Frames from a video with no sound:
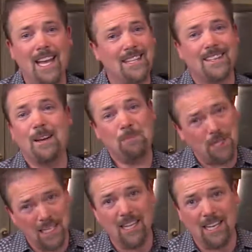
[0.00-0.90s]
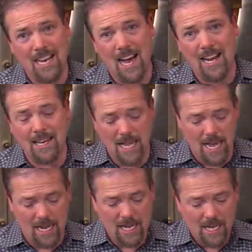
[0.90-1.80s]
it's completely night and
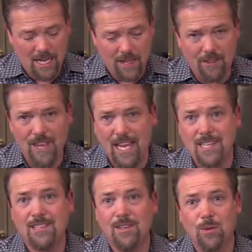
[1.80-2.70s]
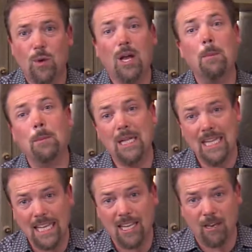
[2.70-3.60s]
day. These will
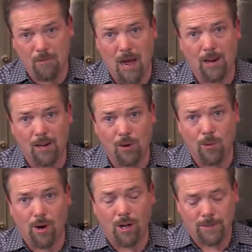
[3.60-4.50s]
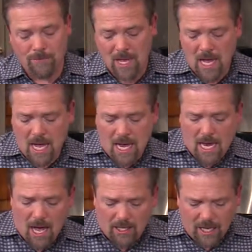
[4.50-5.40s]
completely rock your world.
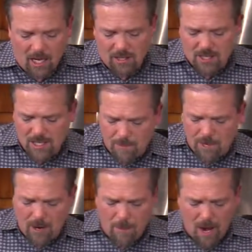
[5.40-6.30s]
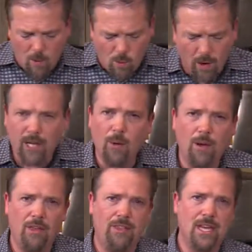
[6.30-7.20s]
Now a little something about working
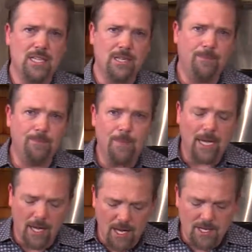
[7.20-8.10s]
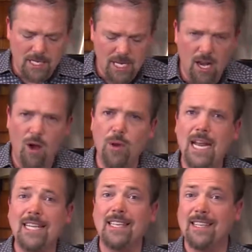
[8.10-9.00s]
with these, because you don't
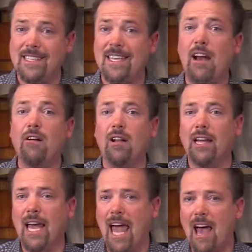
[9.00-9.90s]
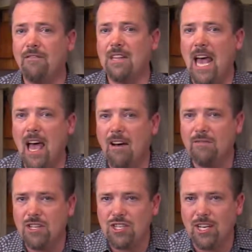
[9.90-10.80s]
necessarily have to have
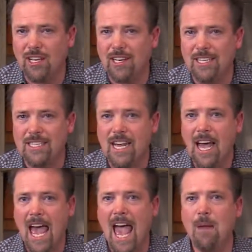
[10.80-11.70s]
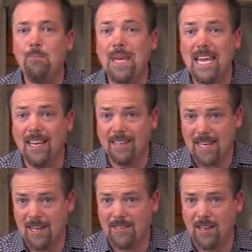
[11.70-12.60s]
the chilies at peak
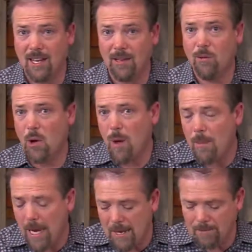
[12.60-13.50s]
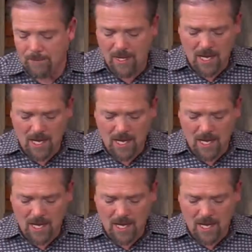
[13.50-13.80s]
intensity. What do I mean?